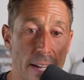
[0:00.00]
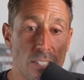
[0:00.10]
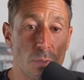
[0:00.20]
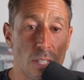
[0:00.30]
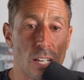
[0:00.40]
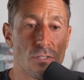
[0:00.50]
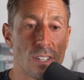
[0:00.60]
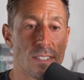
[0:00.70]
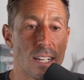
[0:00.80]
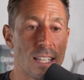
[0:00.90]
That's a really
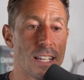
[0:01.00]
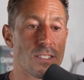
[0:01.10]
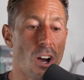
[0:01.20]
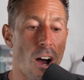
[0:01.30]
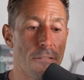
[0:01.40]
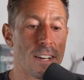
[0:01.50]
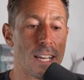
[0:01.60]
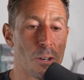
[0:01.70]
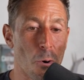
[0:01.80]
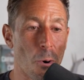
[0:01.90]
interesting study that gets often
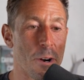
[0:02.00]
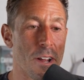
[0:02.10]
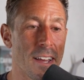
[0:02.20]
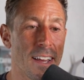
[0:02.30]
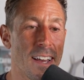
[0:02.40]
ignored